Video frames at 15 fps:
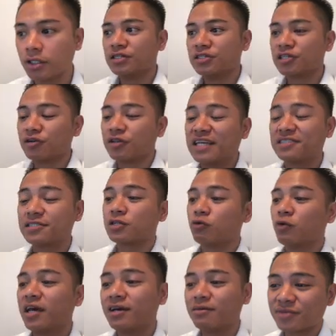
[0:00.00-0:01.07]
So that's the
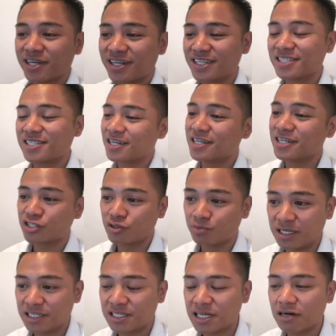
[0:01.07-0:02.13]
way I'm gonna send it to
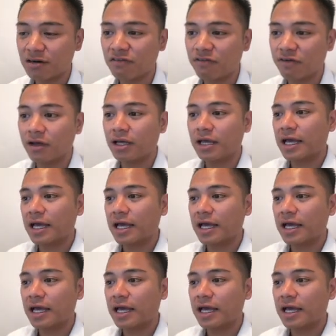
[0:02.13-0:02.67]
myself.